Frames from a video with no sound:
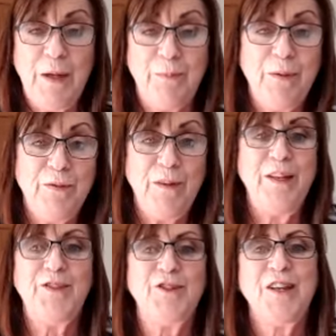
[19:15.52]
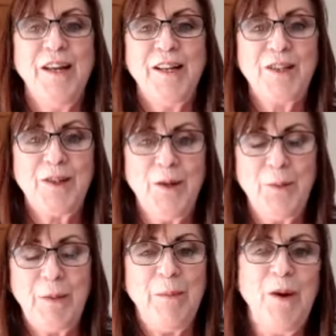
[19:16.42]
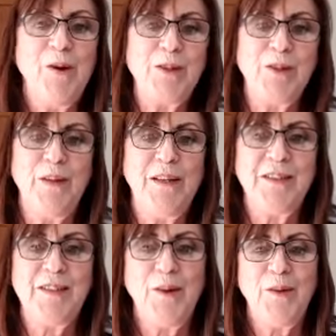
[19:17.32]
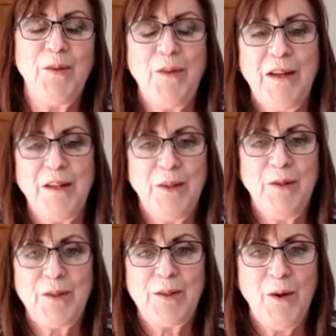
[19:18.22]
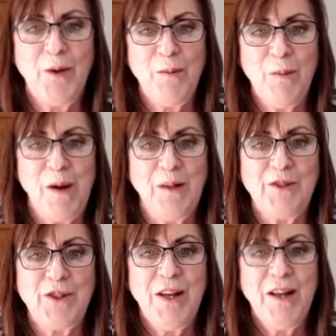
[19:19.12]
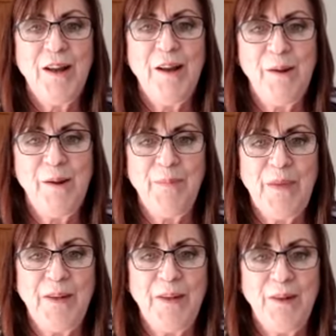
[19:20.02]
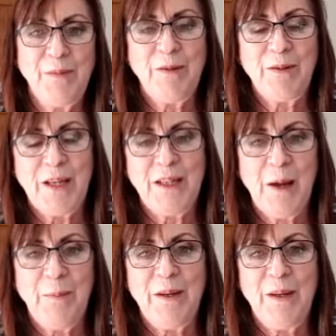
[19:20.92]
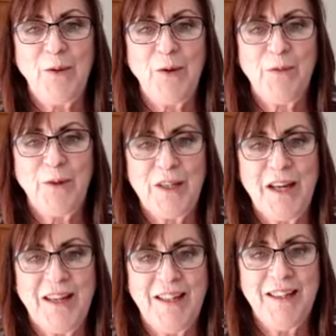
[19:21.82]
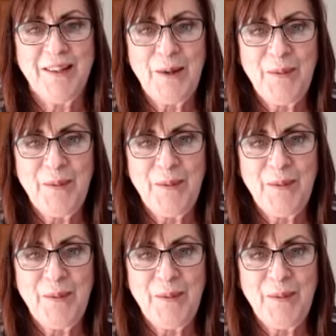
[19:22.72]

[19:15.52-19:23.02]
privileged to be a part of it. So thank you so much. And I won't take up any more of your day.